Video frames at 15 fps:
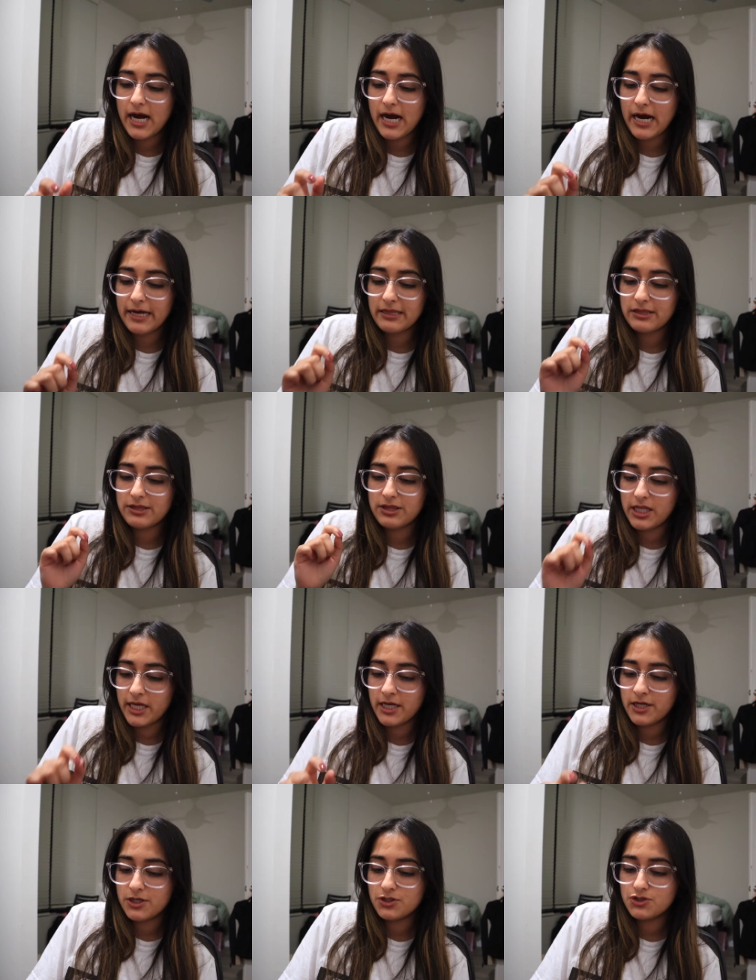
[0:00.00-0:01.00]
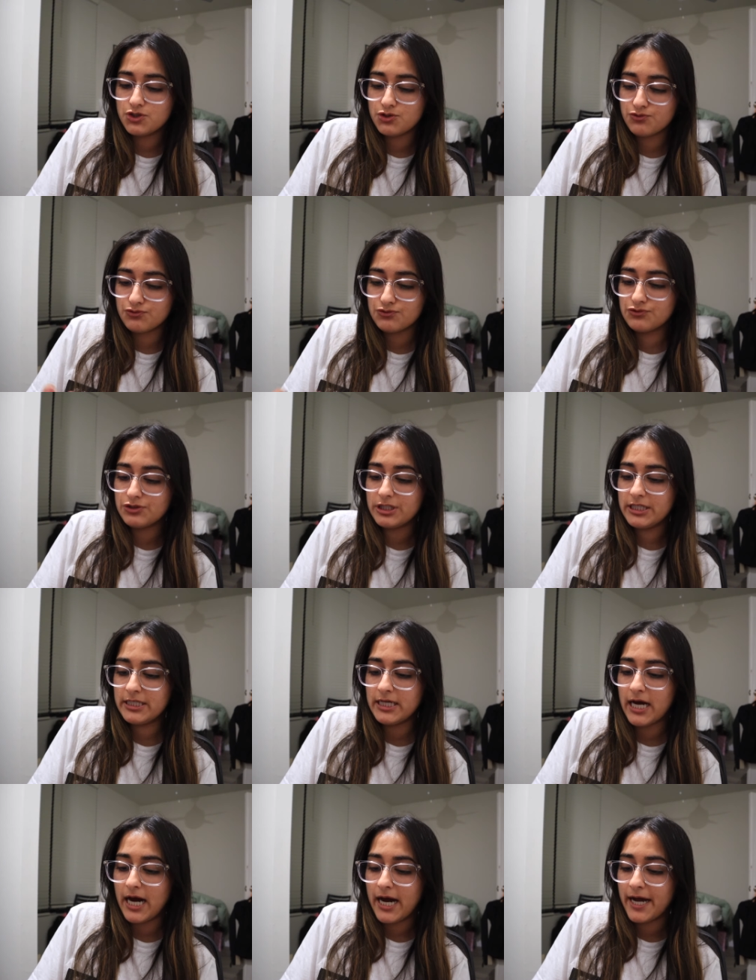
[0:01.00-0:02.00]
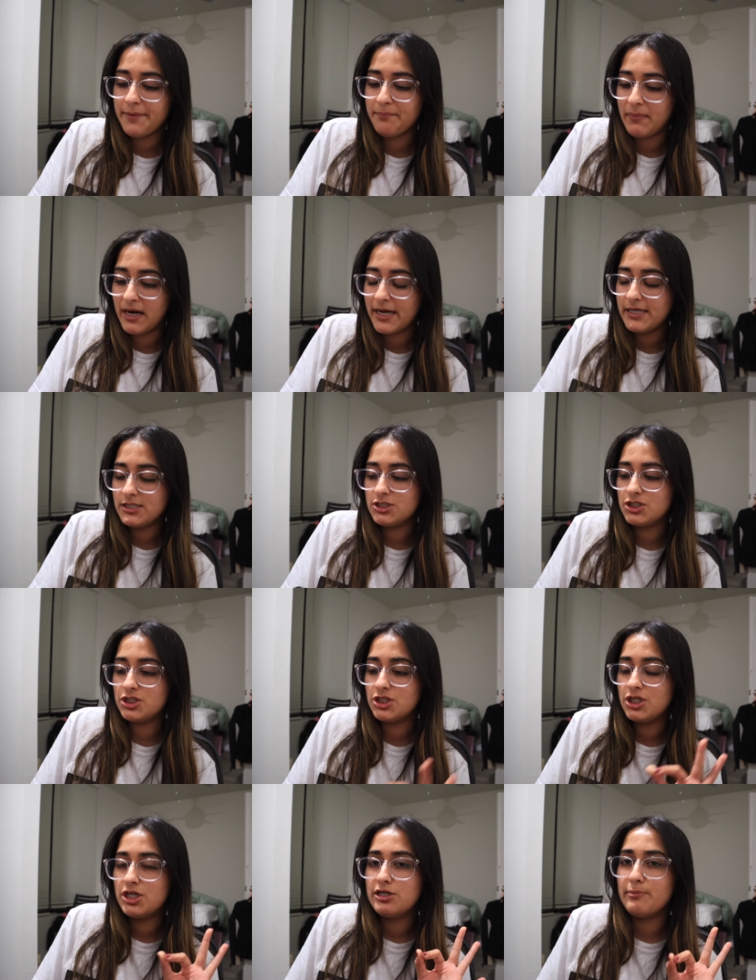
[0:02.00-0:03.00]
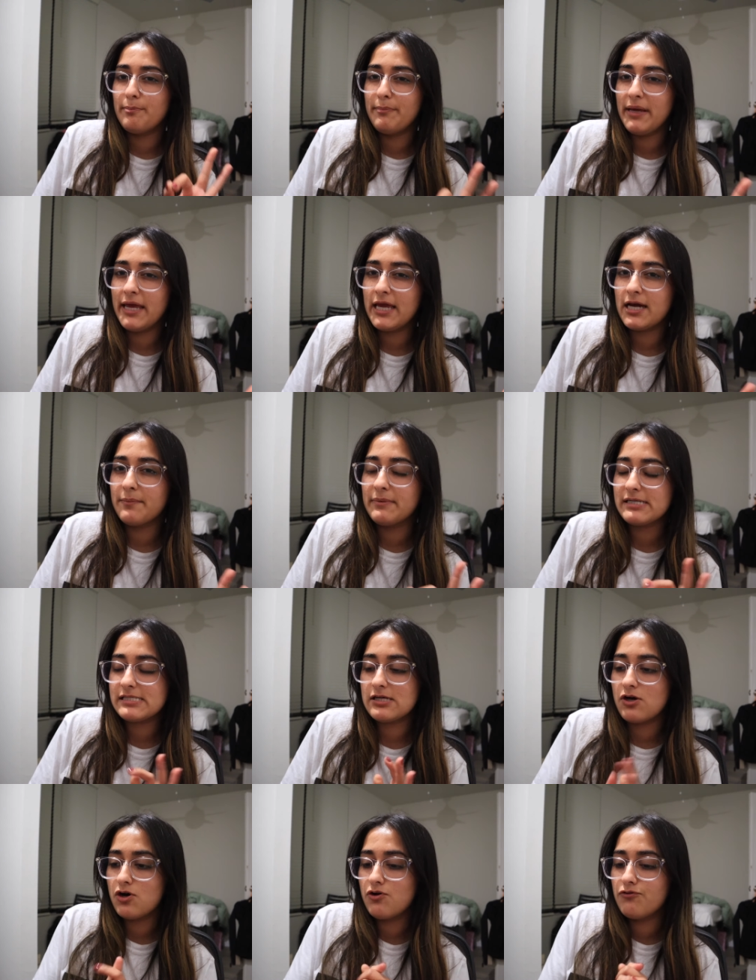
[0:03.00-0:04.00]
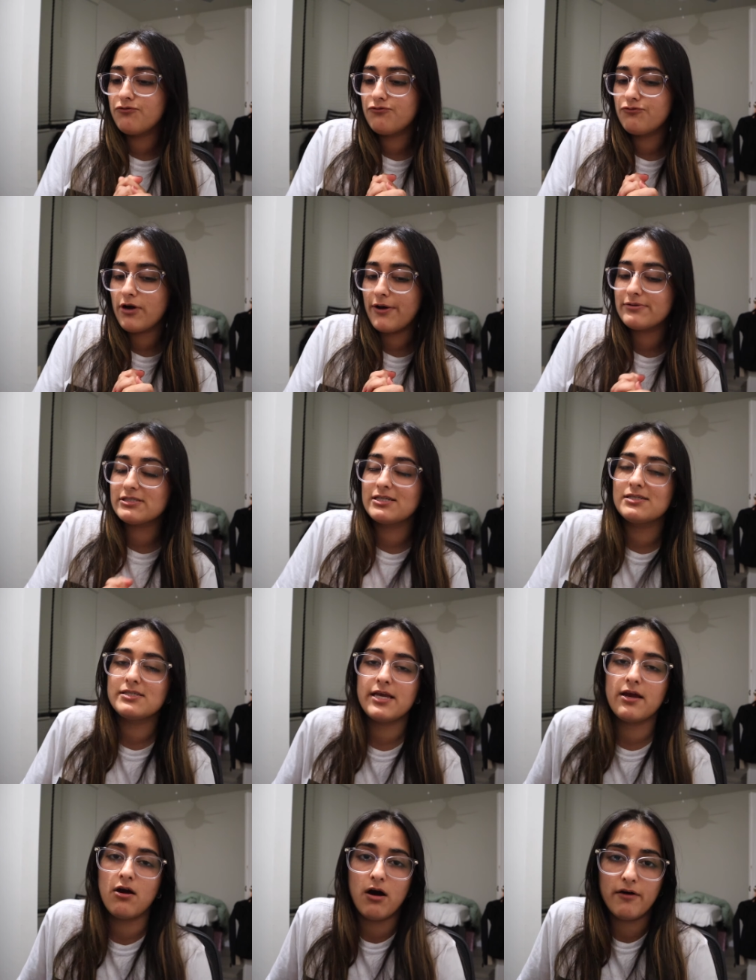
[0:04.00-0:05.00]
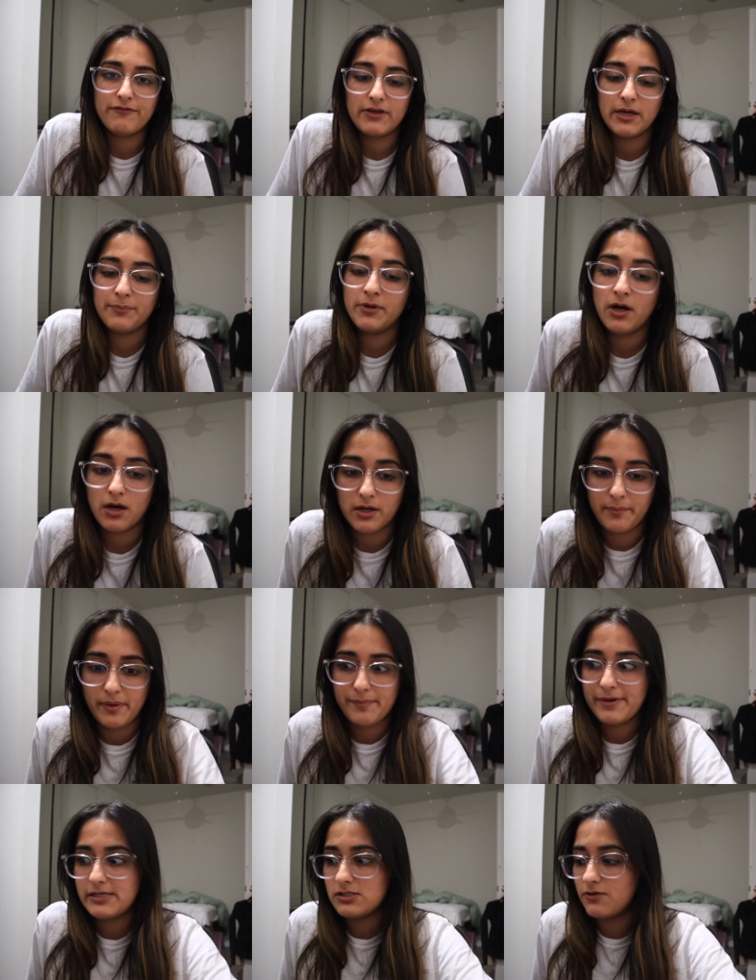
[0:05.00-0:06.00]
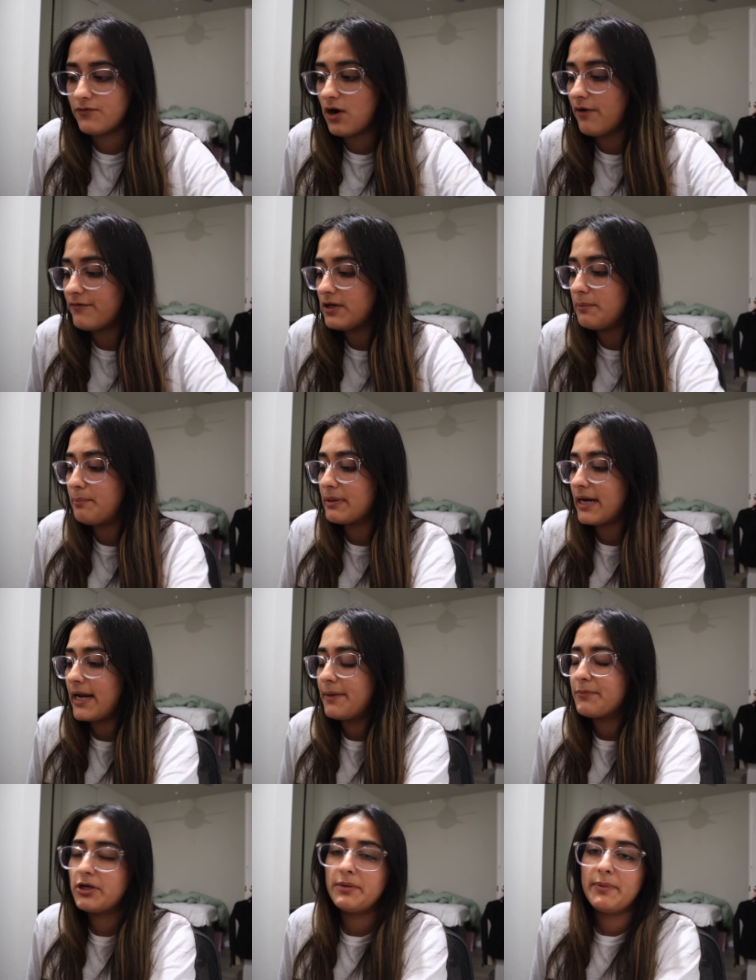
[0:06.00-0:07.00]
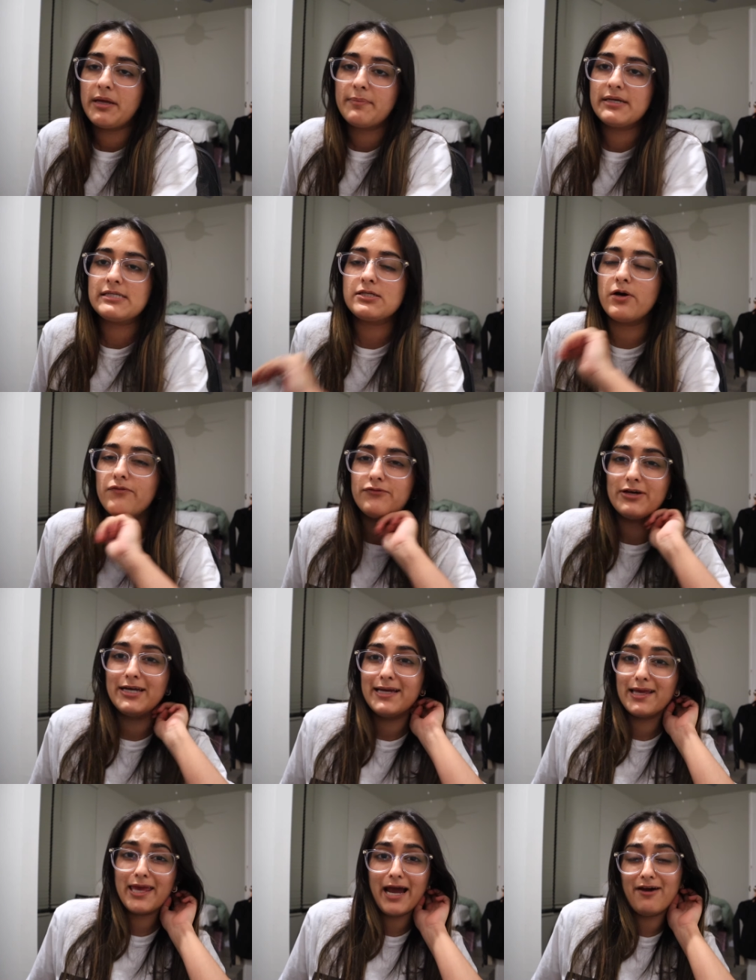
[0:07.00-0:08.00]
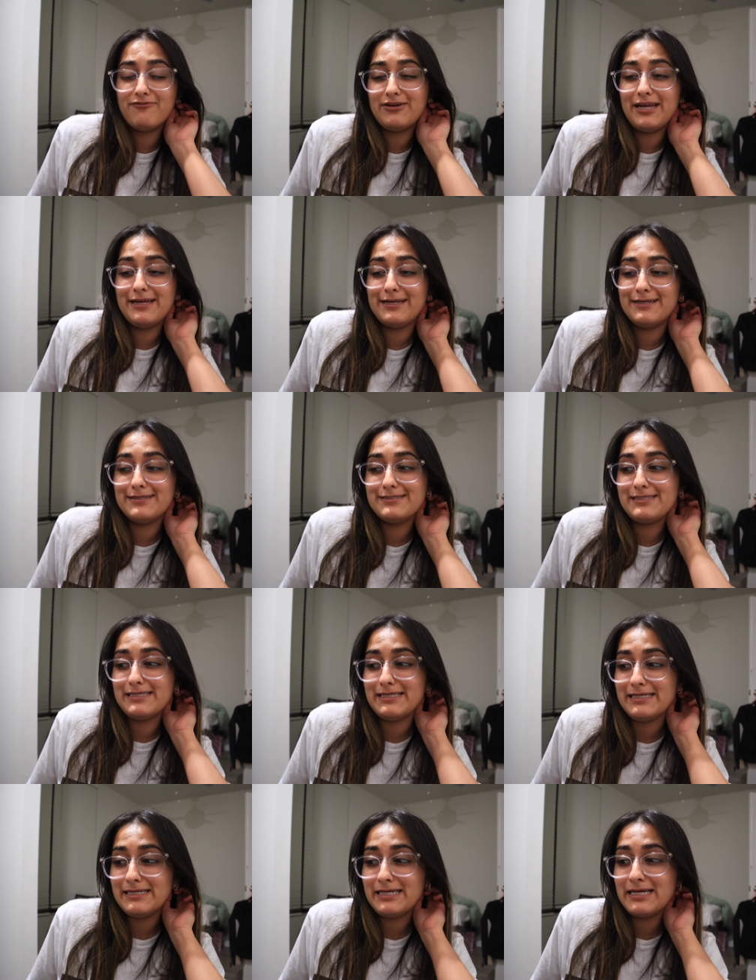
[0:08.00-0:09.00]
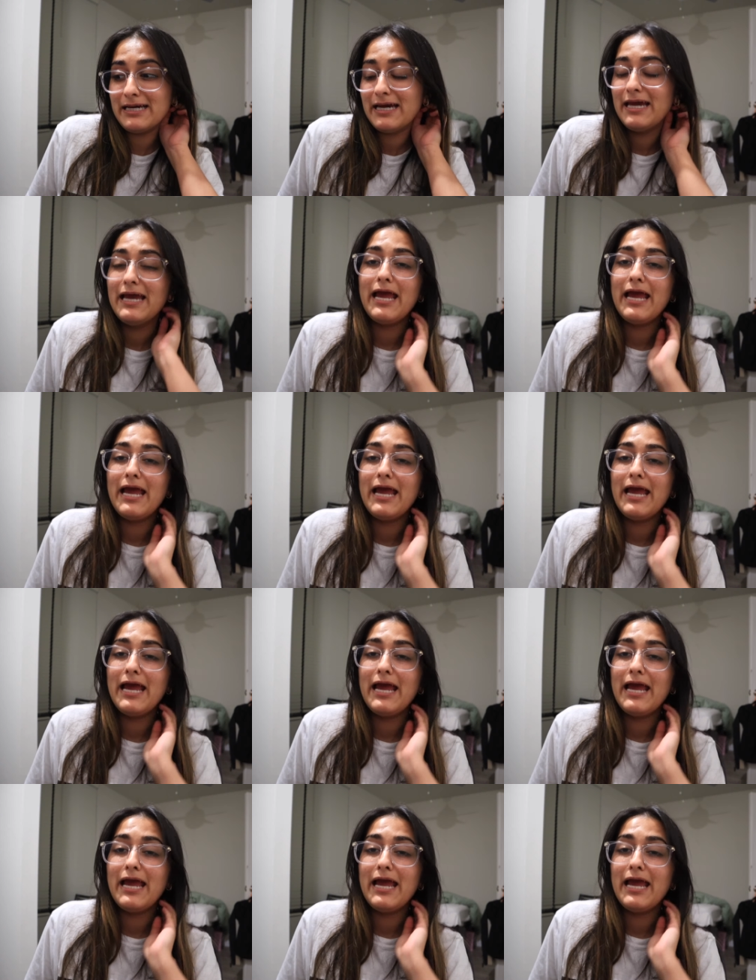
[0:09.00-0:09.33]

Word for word: I think truly I might make myself I was gonna say coffee. I'm not gonna make myself coffee, but I am gonna make myself caffeinated tea